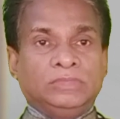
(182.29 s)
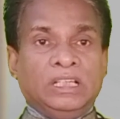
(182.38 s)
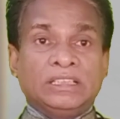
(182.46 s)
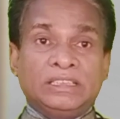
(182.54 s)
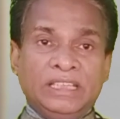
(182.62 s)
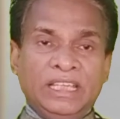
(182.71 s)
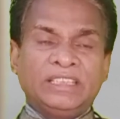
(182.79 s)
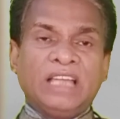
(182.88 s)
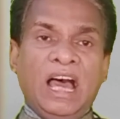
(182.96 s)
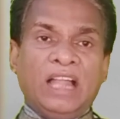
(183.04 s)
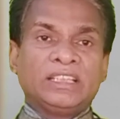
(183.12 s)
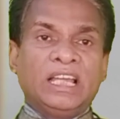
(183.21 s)
These
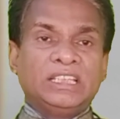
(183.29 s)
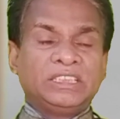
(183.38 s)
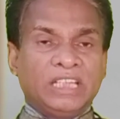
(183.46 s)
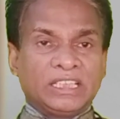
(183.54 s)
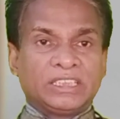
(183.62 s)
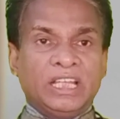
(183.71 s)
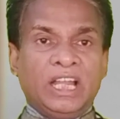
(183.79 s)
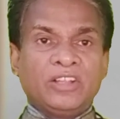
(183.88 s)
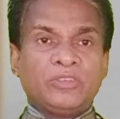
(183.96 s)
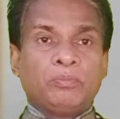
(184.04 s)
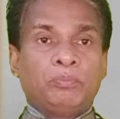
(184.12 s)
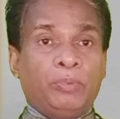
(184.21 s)
are the structures
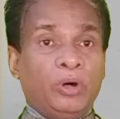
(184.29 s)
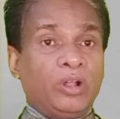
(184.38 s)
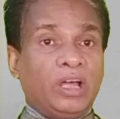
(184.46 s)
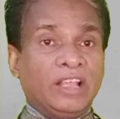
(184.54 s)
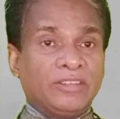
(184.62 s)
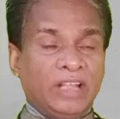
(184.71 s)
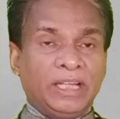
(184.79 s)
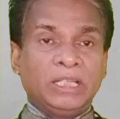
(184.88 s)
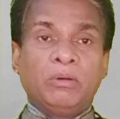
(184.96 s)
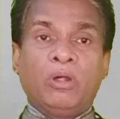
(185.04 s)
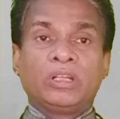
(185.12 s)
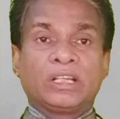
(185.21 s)
for assertive
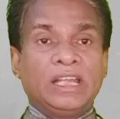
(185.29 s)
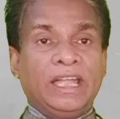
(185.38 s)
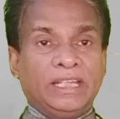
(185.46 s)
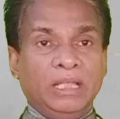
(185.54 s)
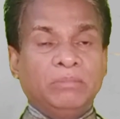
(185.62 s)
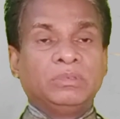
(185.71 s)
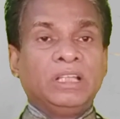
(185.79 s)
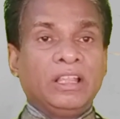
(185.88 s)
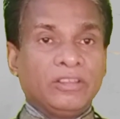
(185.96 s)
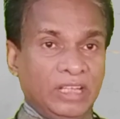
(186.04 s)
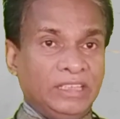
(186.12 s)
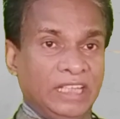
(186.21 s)
or declarative
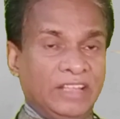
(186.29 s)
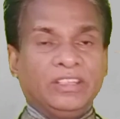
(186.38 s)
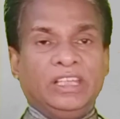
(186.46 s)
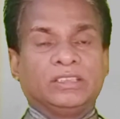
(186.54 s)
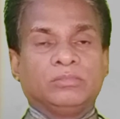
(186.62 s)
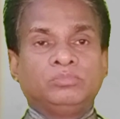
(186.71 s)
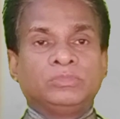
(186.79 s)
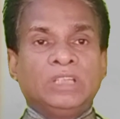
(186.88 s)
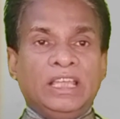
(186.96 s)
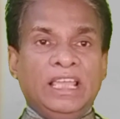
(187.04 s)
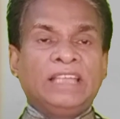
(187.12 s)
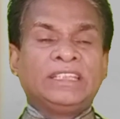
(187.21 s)
sentences.
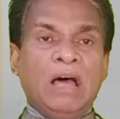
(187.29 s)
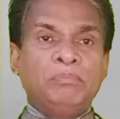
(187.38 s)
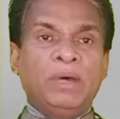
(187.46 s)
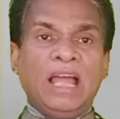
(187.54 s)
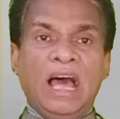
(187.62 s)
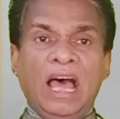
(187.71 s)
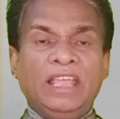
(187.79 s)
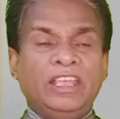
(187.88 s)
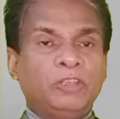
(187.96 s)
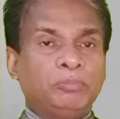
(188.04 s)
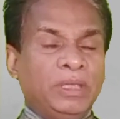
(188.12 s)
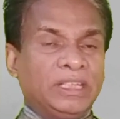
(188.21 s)
Example: I
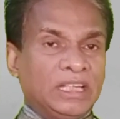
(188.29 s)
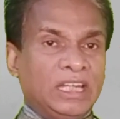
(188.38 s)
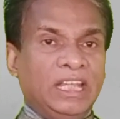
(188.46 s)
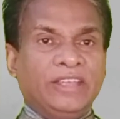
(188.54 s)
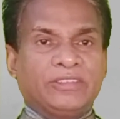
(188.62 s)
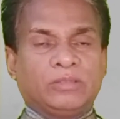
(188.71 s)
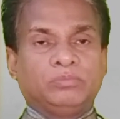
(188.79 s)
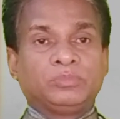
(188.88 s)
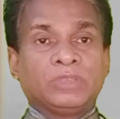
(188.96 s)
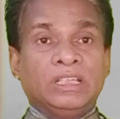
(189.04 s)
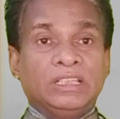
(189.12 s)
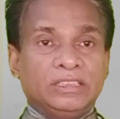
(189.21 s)
speak English,
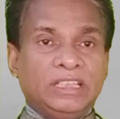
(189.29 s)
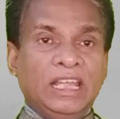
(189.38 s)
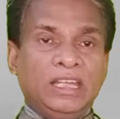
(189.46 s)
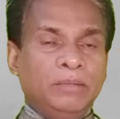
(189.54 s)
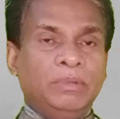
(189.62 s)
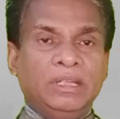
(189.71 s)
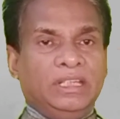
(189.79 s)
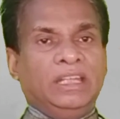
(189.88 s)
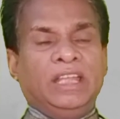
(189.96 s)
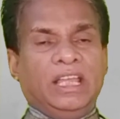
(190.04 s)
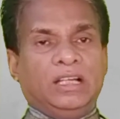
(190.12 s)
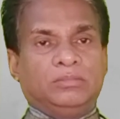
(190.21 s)
they live in
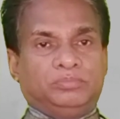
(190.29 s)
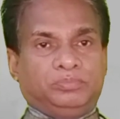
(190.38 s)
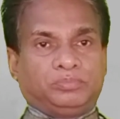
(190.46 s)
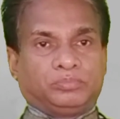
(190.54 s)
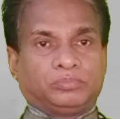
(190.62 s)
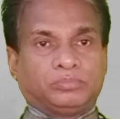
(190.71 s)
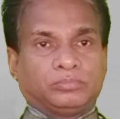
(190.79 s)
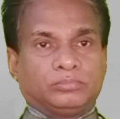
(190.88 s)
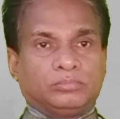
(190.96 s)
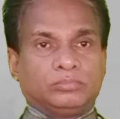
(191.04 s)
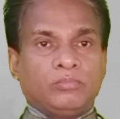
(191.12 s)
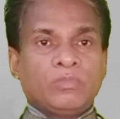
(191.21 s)
India.
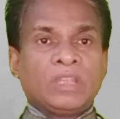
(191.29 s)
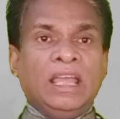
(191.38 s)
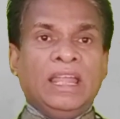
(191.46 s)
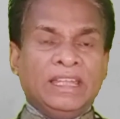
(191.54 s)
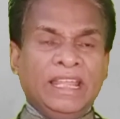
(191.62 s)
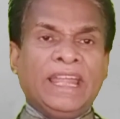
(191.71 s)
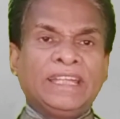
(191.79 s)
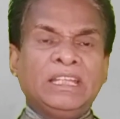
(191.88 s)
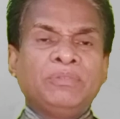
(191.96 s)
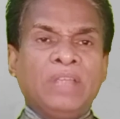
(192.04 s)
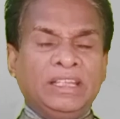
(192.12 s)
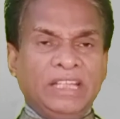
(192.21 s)
Negative
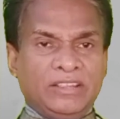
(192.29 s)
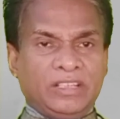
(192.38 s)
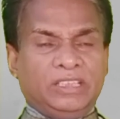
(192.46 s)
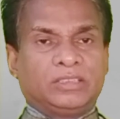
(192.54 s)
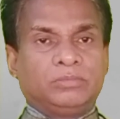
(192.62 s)
sentences.